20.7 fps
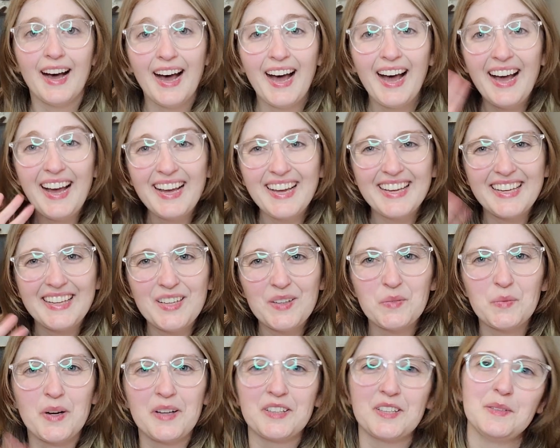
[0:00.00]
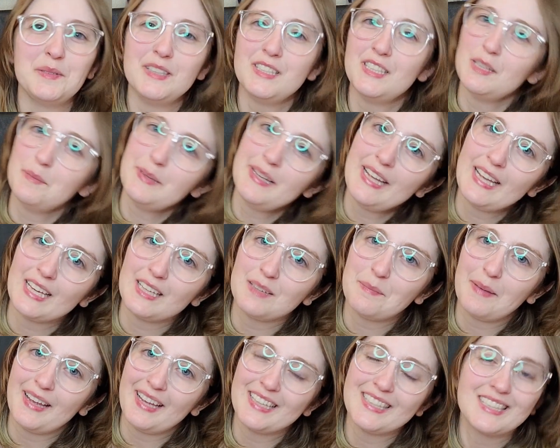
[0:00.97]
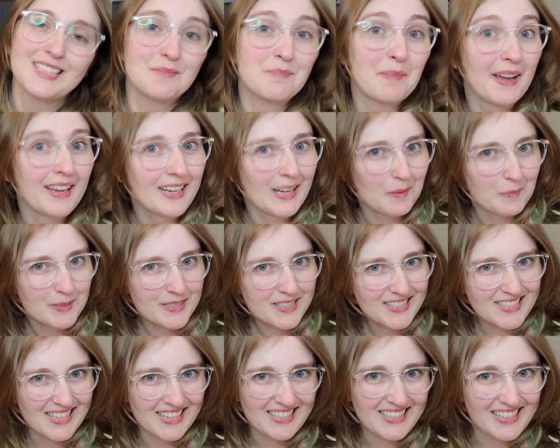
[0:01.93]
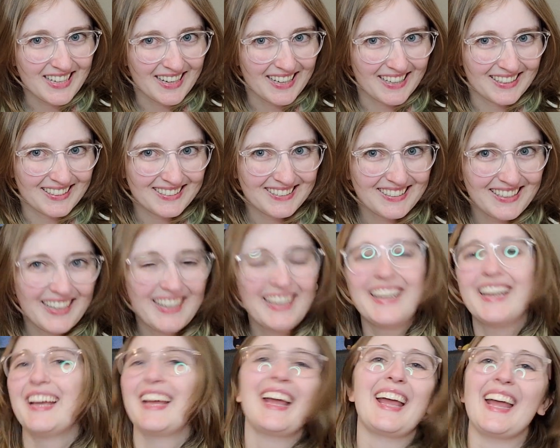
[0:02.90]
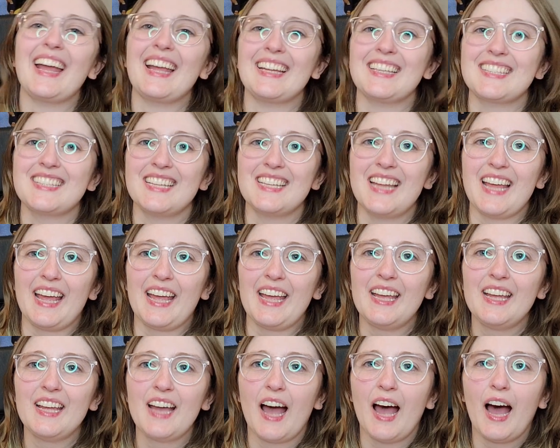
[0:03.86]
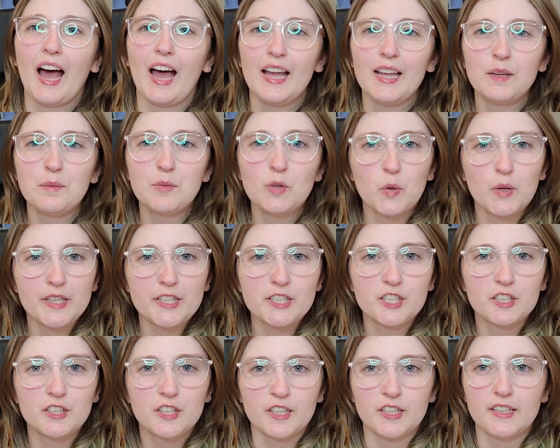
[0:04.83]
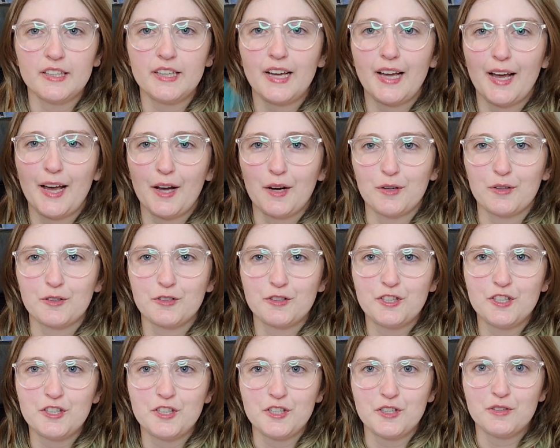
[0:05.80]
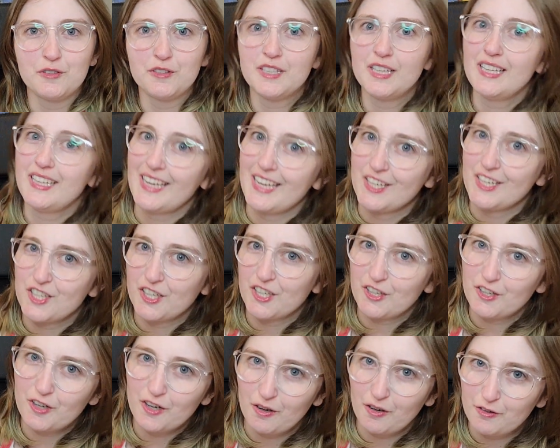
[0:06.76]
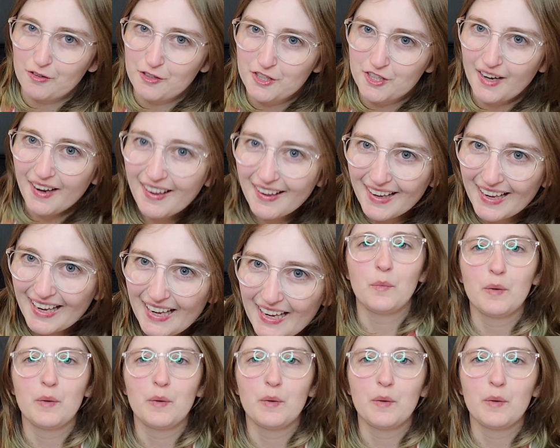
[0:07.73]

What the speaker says: Hi, welcome to DBHandmades. My name is Danielle, and today I am going to learn how to do Tunisian crochet.